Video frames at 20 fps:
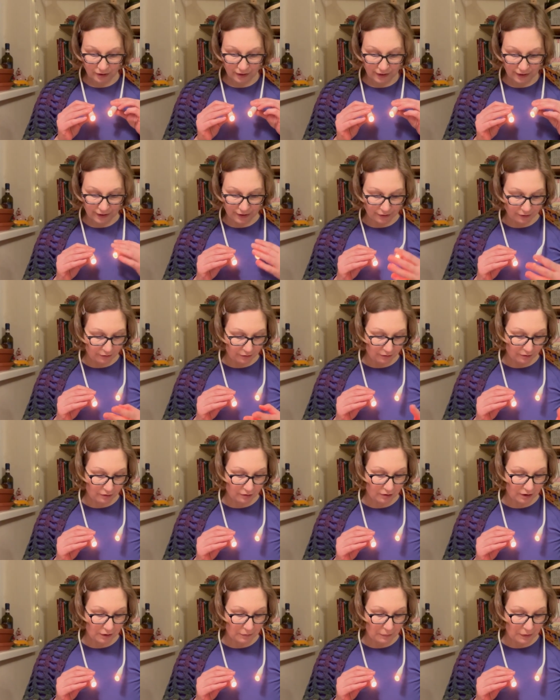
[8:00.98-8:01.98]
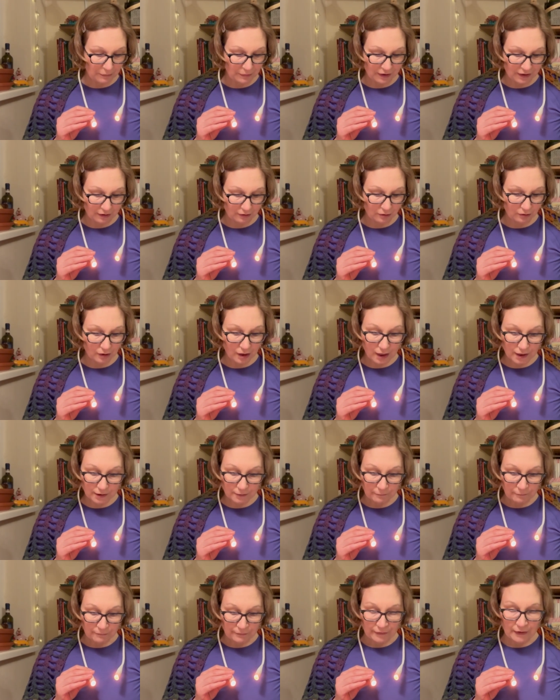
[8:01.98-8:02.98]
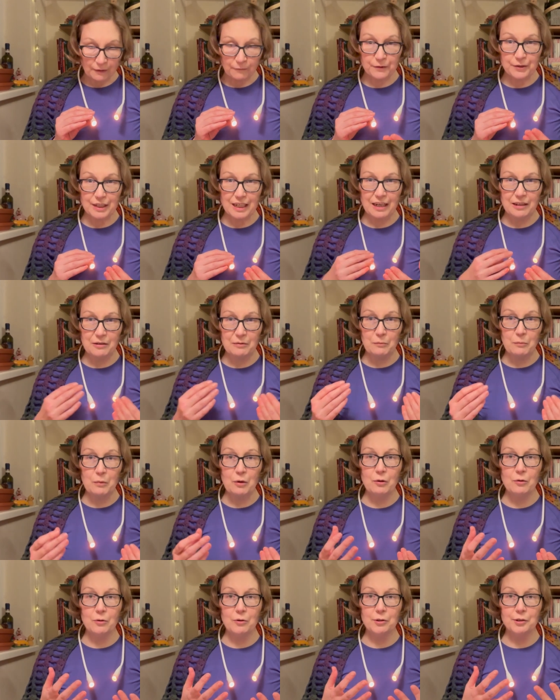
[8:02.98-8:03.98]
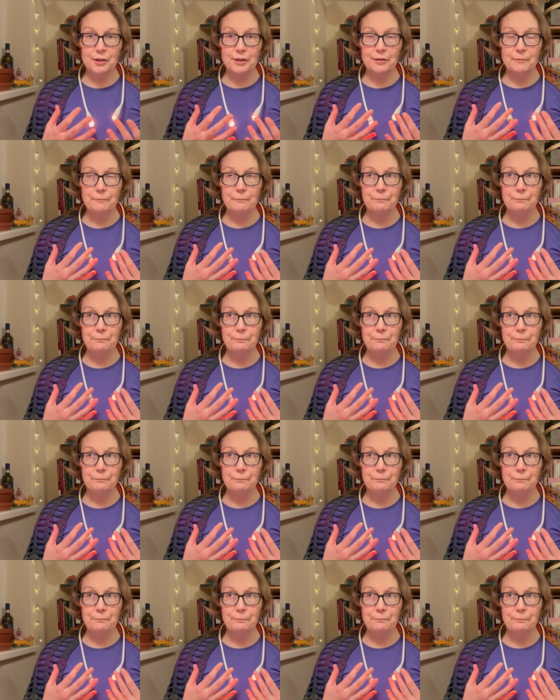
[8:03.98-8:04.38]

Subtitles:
I guess you could call it maybe yellow light, was more